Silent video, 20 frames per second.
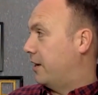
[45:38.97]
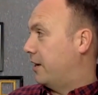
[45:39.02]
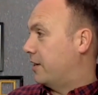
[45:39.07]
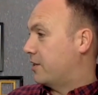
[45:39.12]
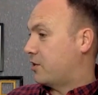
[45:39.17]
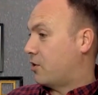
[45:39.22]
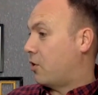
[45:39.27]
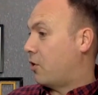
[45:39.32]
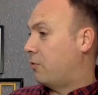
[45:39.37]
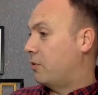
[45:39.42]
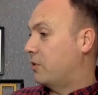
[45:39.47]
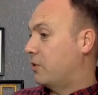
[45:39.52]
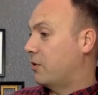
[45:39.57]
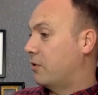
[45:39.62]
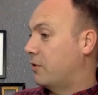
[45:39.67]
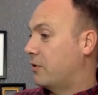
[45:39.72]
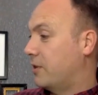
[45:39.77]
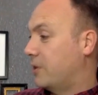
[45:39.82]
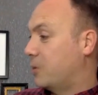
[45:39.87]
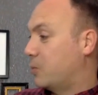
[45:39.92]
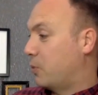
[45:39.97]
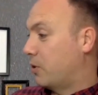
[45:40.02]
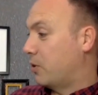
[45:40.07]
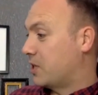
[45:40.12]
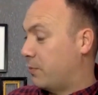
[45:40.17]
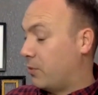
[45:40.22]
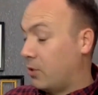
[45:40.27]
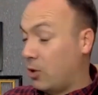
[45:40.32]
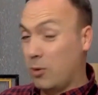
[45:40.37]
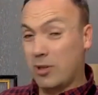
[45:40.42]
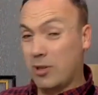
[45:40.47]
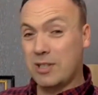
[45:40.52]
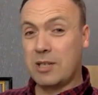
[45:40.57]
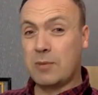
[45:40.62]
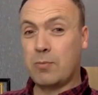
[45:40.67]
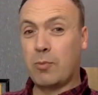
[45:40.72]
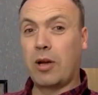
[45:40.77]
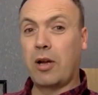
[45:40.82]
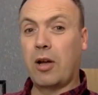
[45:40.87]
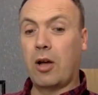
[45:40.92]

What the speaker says: as horizontal as possible because it's my